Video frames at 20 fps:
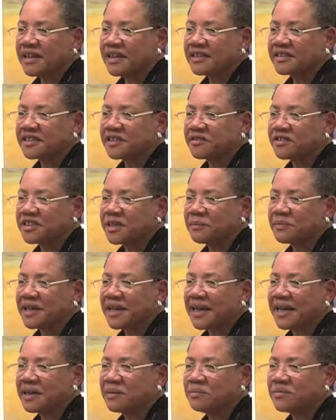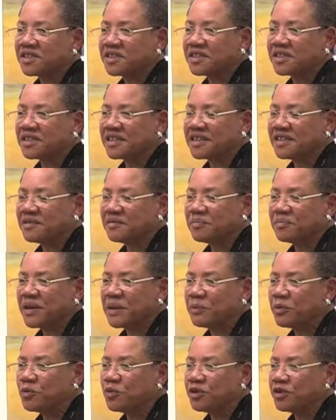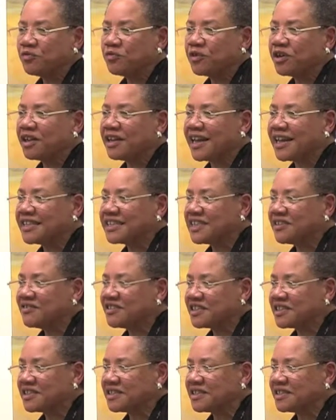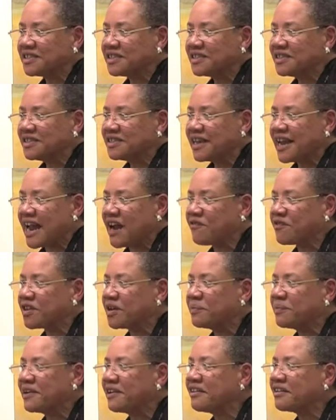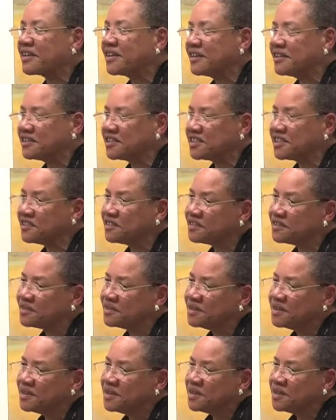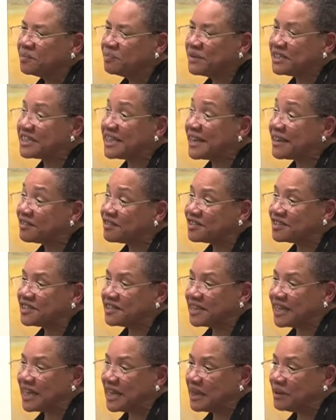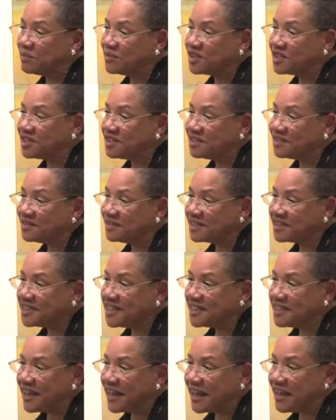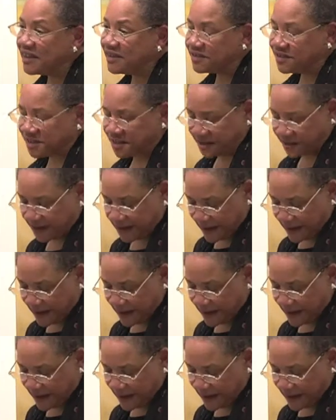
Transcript: So sometimes people wouldn't realize he was African American until Miss Anderson came to see the house.